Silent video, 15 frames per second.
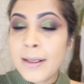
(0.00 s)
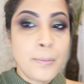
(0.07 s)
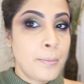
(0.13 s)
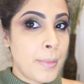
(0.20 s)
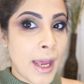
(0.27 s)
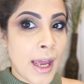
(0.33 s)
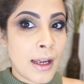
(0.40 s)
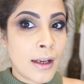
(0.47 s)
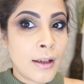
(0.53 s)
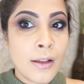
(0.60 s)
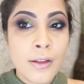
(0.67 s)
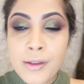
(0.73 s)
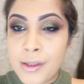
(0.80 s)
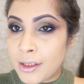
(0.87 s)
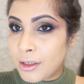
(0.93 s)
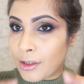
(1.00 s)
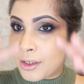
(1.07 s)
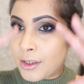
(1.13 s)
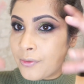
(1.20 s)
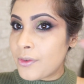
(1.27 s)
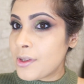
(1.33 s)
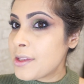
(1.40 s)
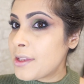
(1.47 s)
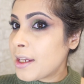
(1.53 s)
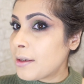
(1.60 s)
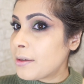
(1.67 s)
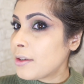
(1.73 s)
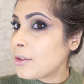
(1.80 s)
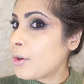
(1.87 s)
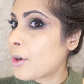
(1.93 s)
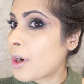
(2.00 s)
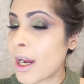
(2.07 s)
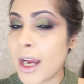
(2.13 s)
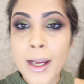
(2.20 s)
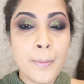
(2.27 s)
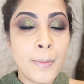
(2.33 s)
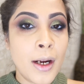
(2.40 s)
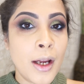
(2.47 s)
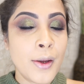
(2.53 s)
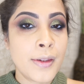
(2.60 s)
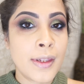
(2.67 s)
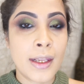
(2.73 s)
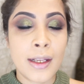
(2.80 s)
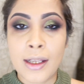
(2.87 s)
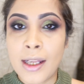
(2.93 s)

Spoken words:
I'm back. See, the difference that your eyebrows and